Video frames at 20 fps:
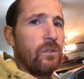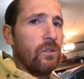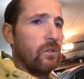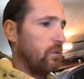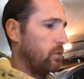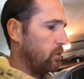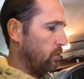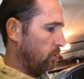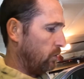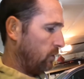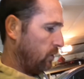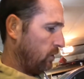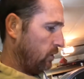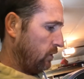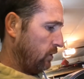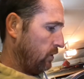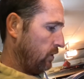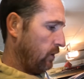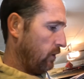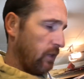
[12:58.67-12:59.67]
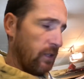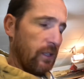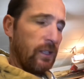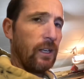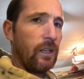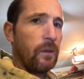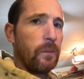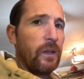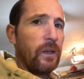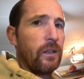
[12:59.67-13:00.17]
glue
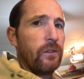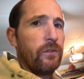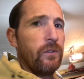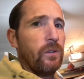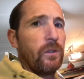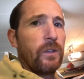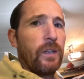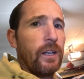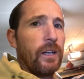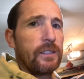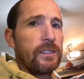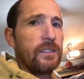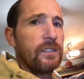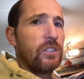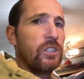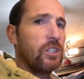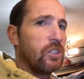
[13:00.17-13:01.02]
intake manifold gaskets.